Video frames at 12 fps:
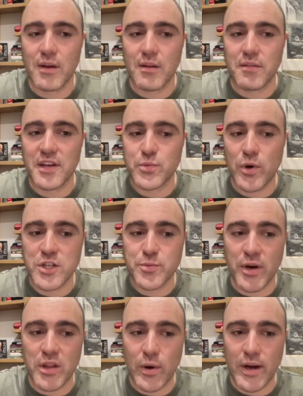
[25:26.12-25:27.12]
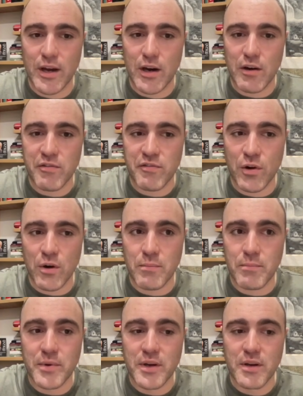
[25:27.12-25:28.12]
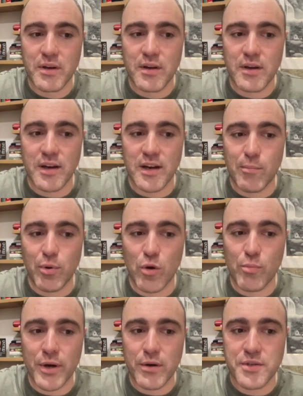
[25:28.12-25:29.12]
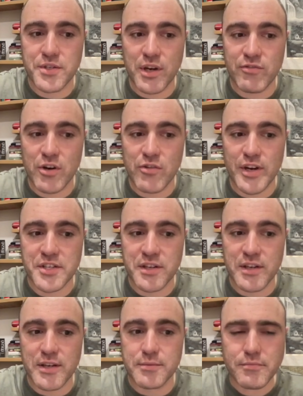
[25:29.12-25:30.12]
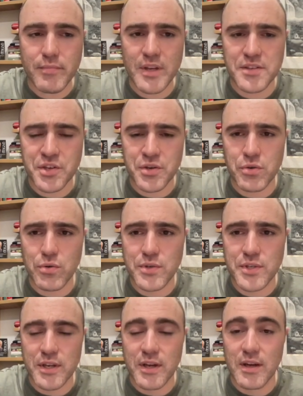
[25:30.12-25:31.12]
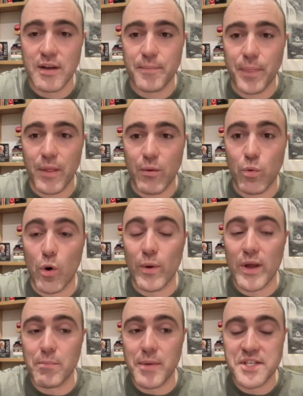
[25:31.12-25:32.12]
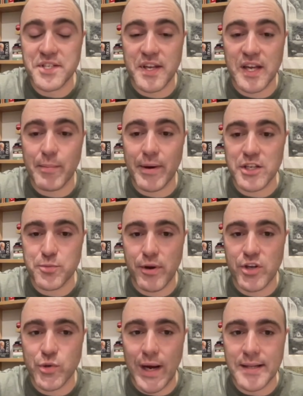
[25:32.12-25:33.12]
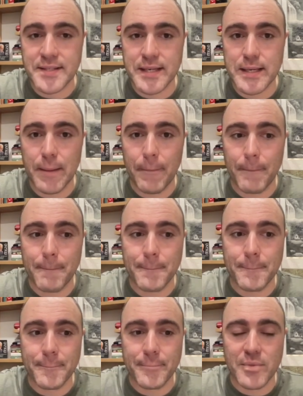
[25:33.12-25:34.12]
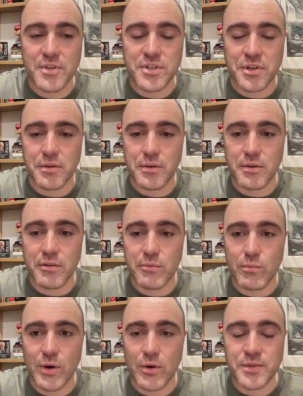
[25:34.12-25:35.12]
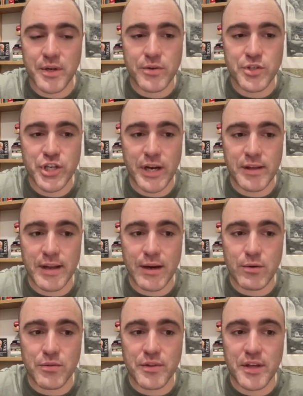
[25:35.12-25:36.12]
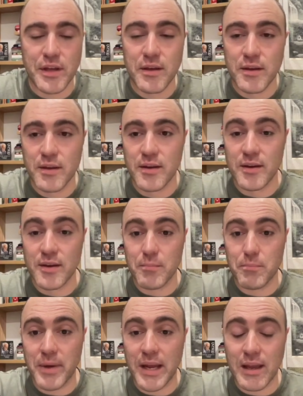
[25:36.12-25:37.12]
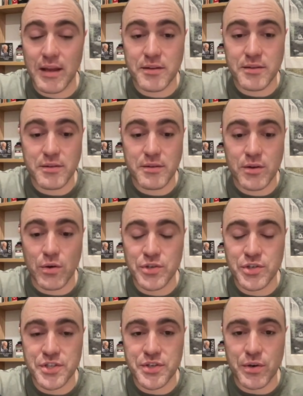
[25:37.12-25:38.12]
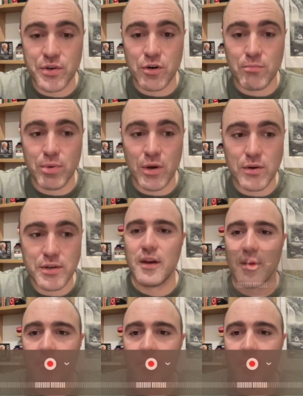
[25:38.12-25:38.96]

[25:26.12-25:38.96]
These words, by the way, are from a blog post I wrote recently. It's called What We Are Missing About Spirituality. So you're welcome to go check that out on the makeitconscious.com blog.